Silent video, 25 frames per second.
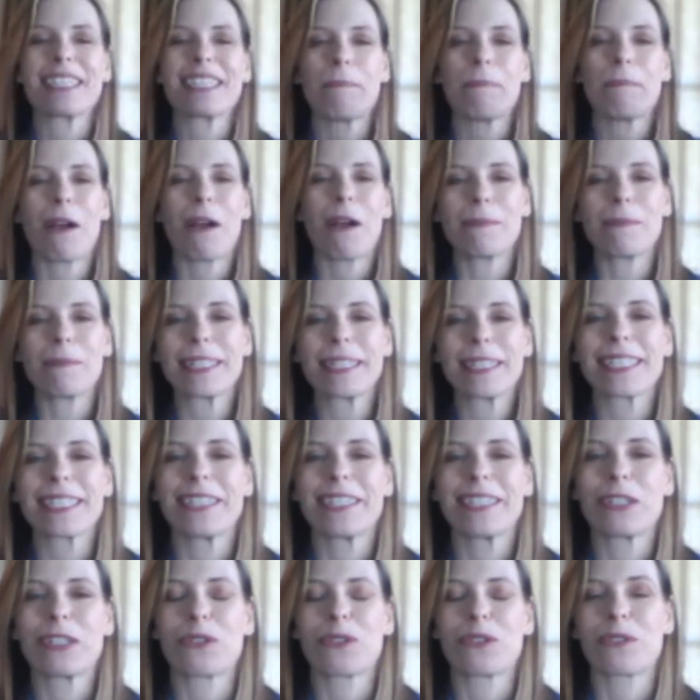department
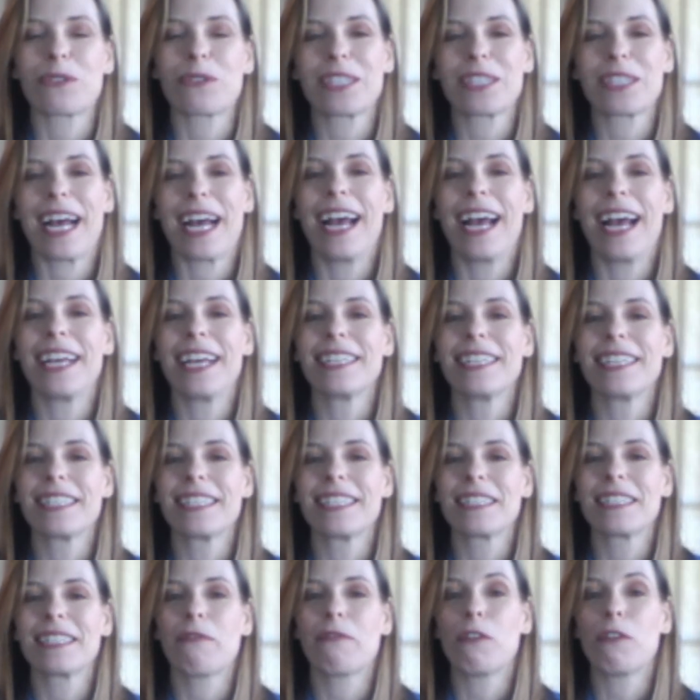store sized